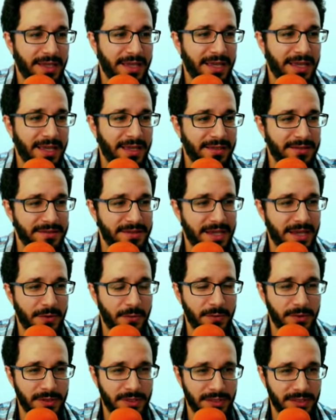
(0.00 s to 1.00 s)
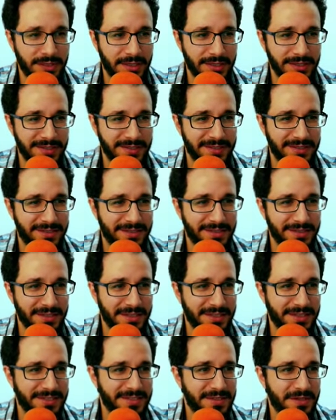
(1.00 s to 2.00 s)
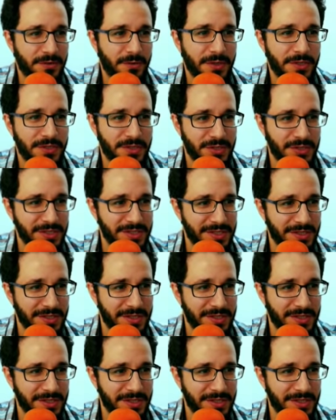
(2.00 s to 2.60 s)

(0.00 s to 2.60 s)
and they will uh, collect the questions,